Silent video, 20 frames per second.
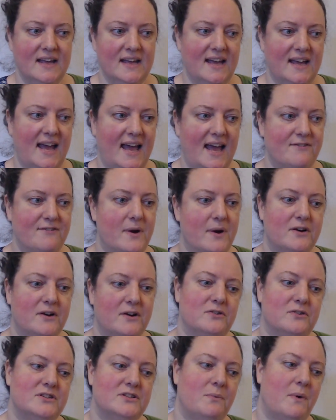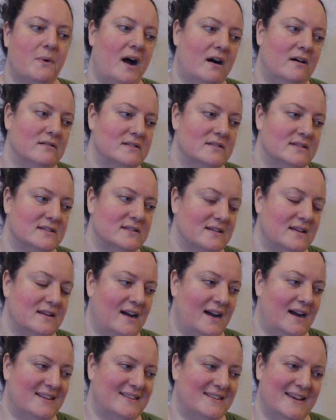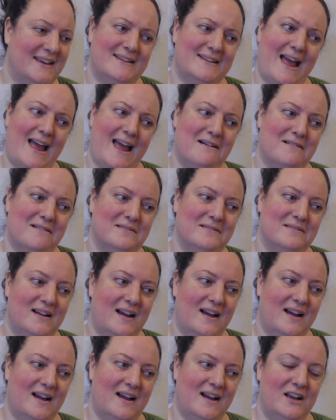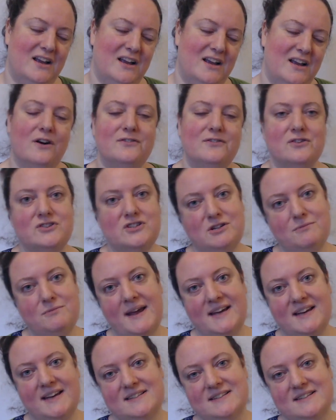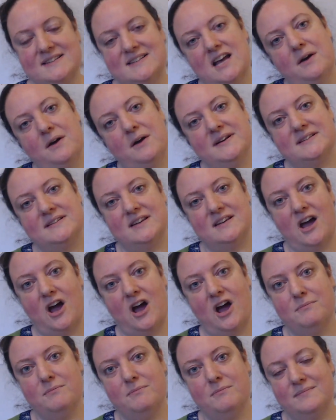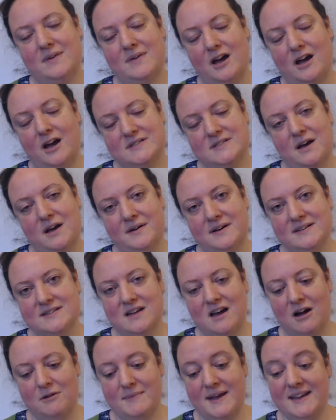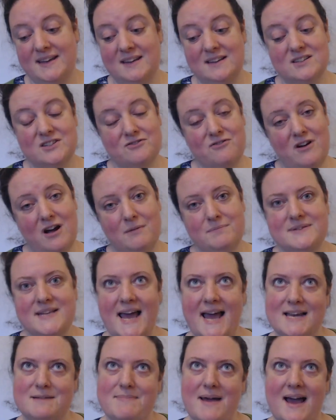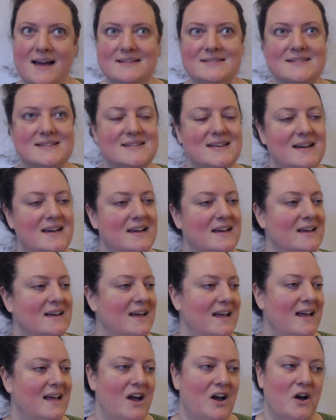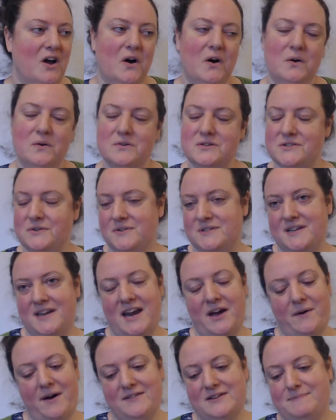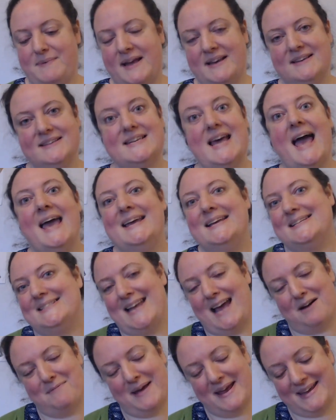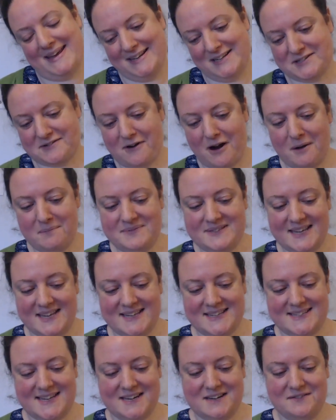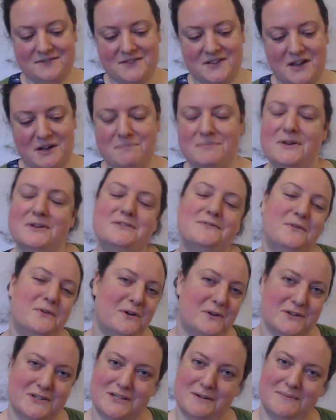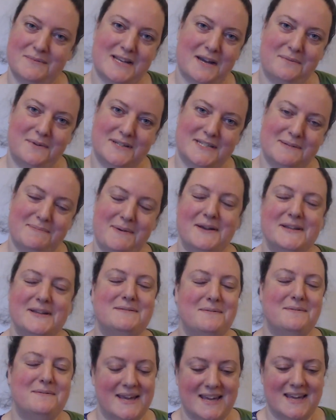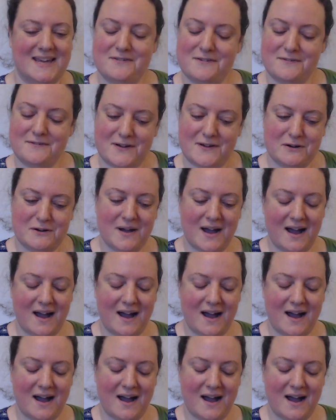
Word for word: everywhere across the world, I think now a lot of costume makers and sewers and home sewers are making scrubs, headbands, all sorts. I know I've spent days now making scrubs instead of the beautiful costumes I was supposed to be making for film.